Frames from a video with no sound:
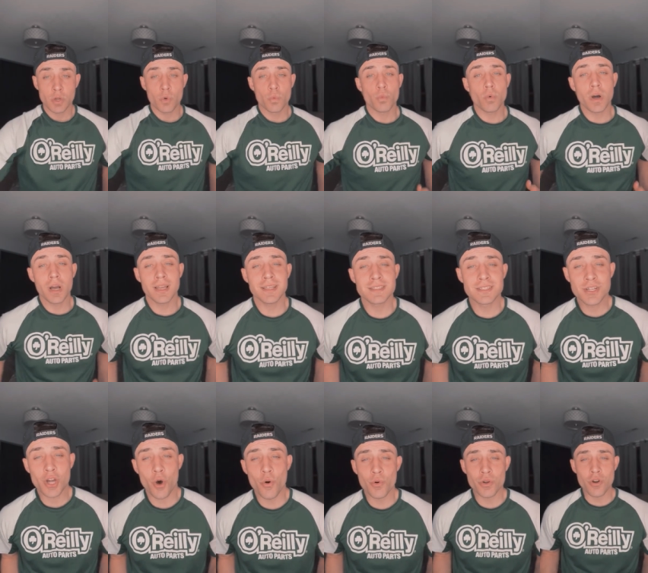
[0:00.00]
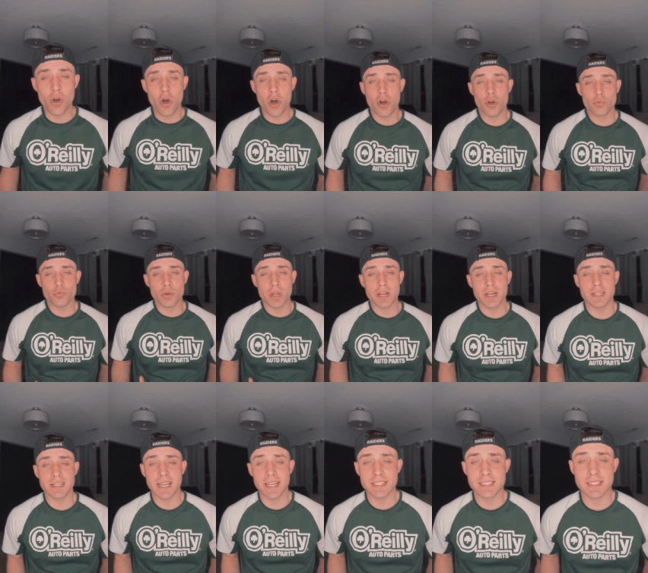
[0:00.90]
What is going on, Raider
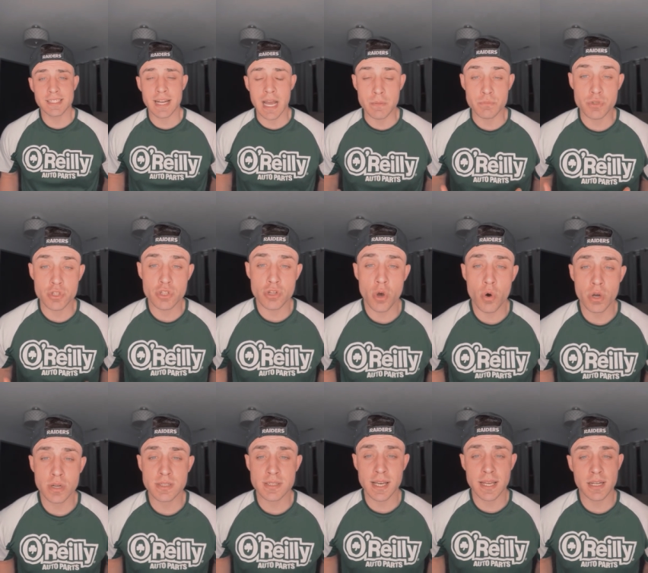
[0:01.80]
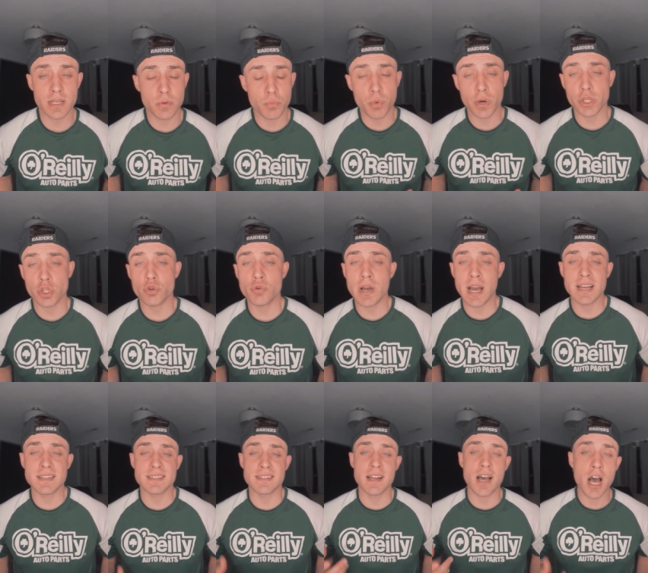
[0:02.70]
Nation? I'm so excited to bring you
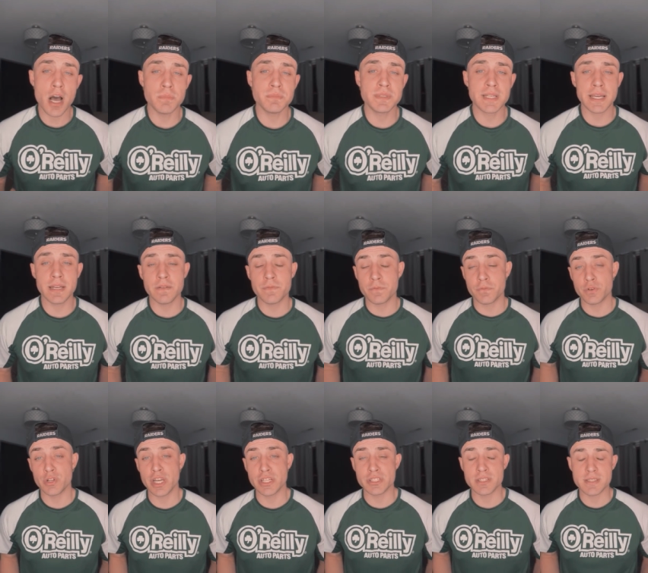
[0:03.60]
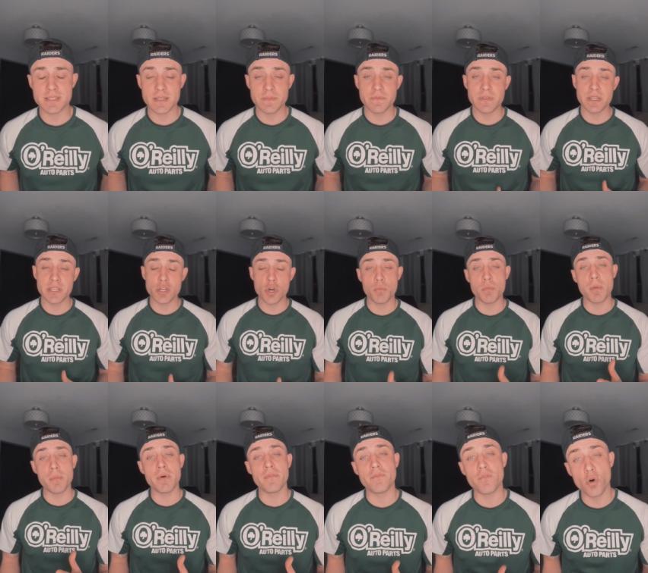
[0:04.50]
guys an updated free agency video.
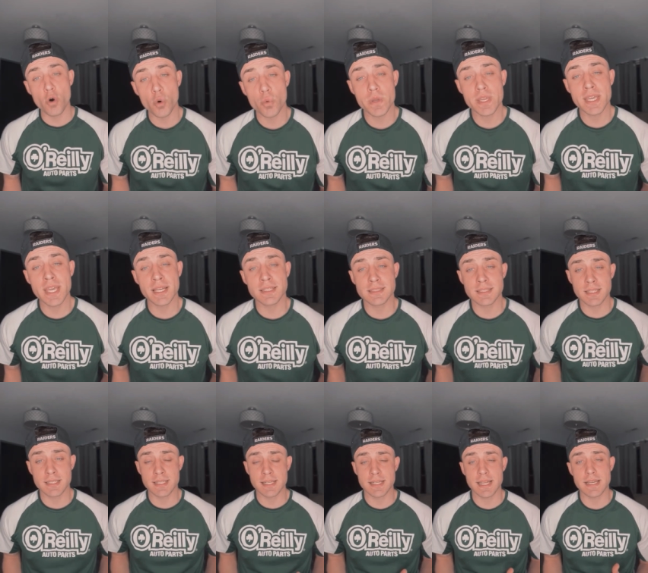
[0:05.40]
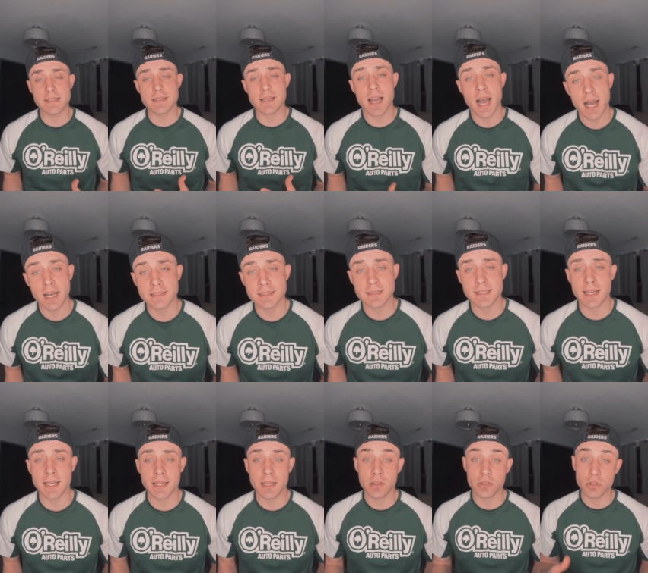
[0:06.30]
But before we get into today's
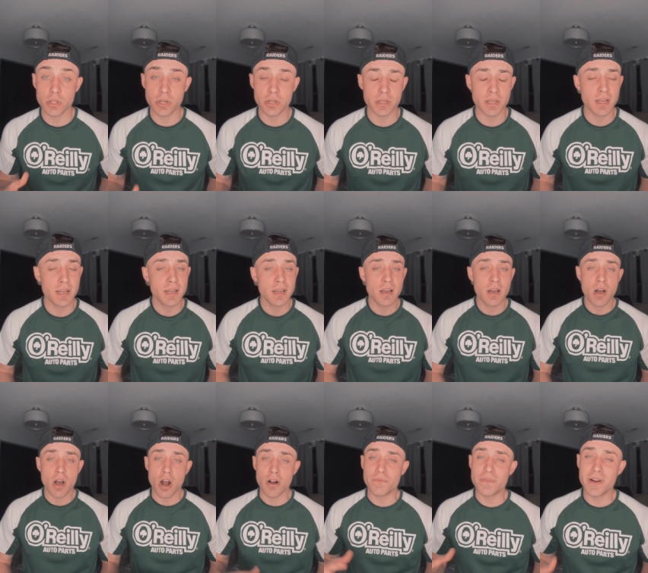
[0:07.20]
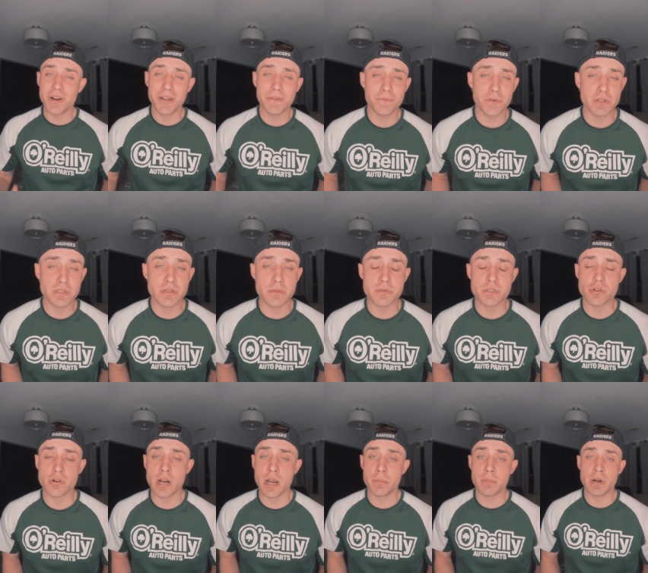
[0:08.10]
content, look, our very first
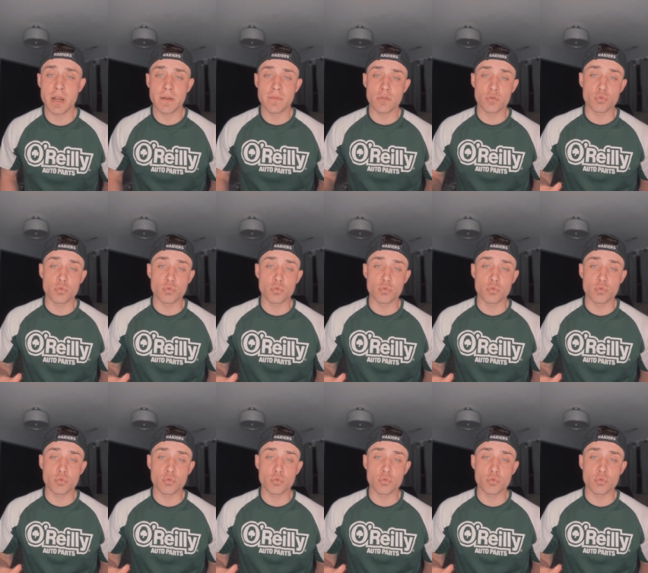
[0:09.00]
subscriber ever,